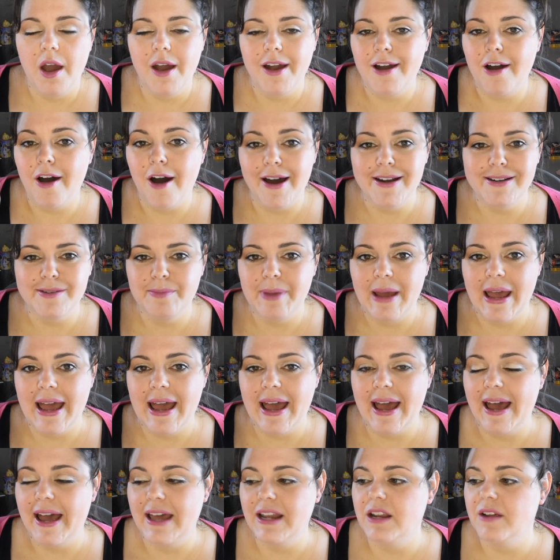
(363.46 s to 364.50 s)
cotton
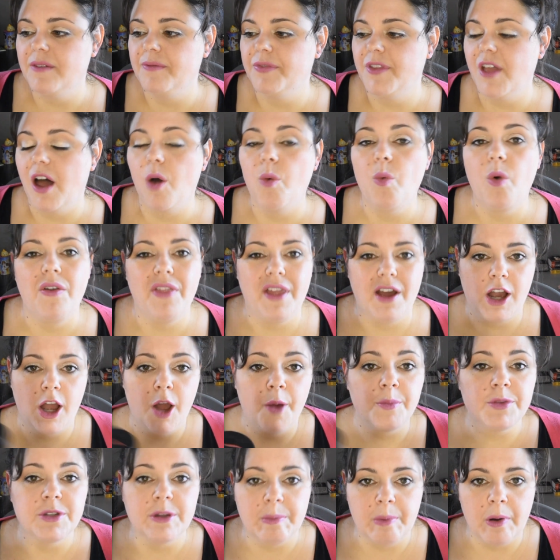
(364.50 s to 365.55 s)
pad, not one that
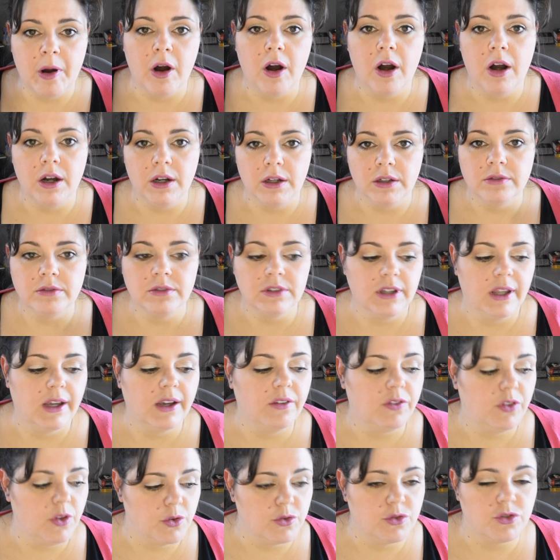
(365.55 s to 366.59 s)
comes apart
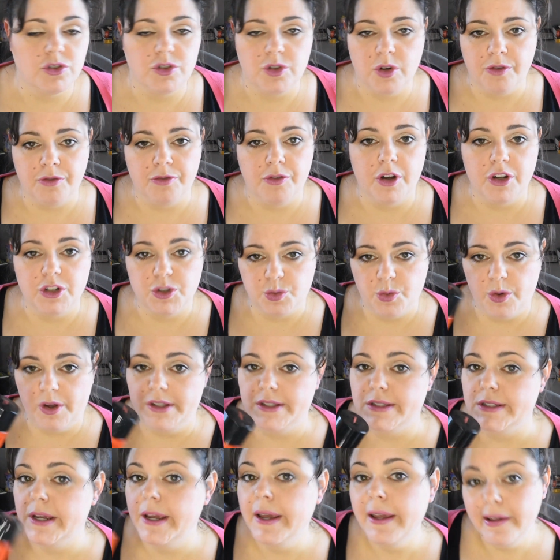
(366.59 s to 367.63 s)
like those Joe Fresh
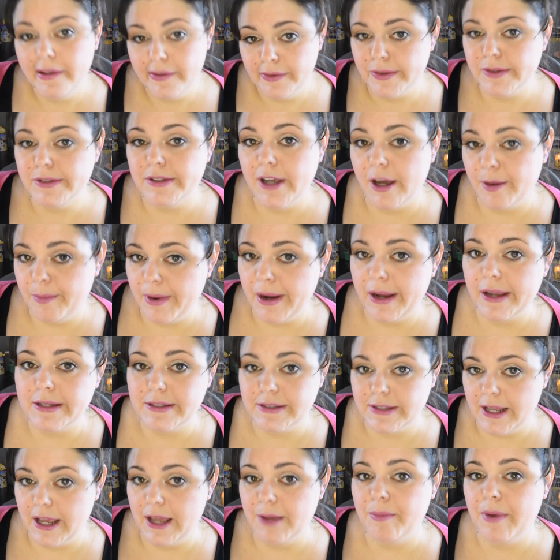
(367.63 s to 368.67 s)
ones. If you saw my
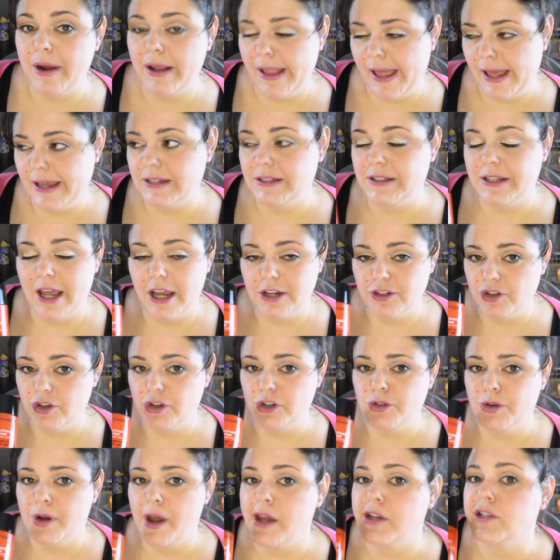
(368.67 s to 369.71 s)
last stash or
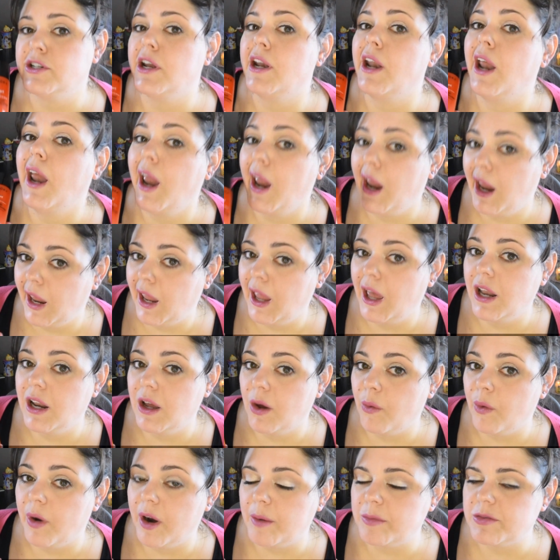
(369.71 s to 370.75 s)
trash, you
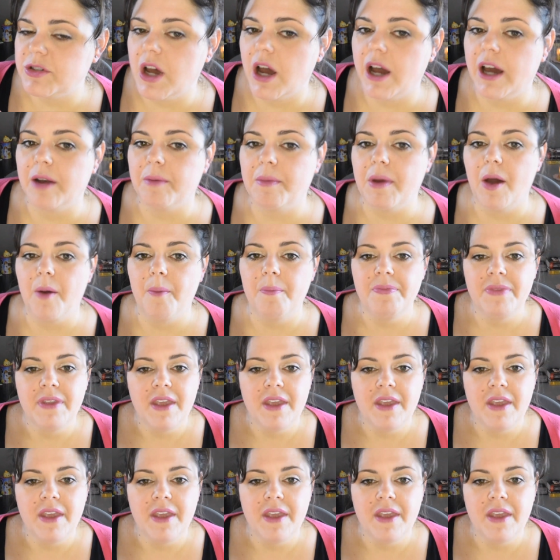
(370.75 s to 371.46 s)
know what I'm talking about.